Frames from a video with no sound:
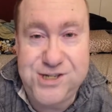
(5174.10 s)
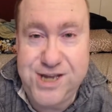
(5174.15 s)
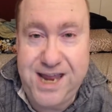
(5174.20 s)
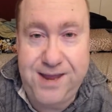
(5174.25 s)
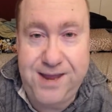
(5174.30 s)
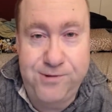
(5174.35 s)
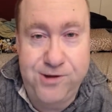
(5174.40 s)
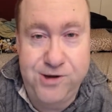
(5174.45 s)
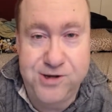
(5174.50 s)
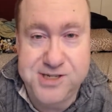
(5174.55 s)

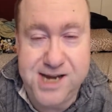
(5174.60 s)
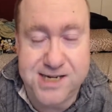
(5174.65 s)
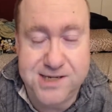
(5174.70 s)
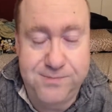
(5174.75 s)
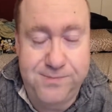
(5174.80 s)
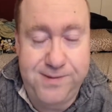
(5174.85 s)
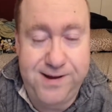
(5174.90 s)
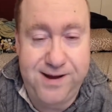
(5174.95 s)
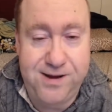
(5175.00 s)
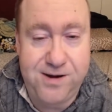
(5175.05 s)
we talked
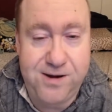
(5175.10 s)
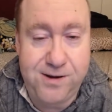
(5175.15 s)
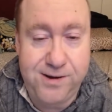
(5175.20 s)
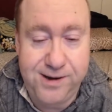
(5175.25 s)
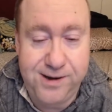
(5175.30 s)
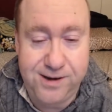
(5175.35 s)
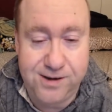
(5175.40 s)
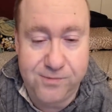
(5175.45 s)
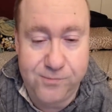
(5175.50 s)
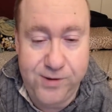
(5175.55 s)
about it
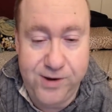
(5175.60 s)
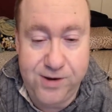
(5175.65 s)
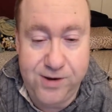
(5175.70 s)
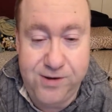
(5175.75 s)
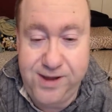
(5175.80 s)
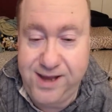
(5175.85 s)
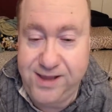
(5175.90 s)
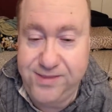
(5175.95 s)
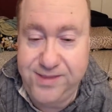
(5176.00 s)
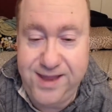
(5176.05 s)
earlier. We all
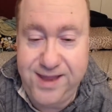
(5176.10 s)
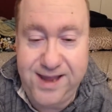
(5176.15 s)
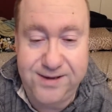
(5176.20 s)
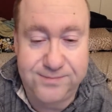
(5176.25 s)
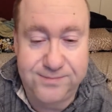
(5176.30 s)
had that.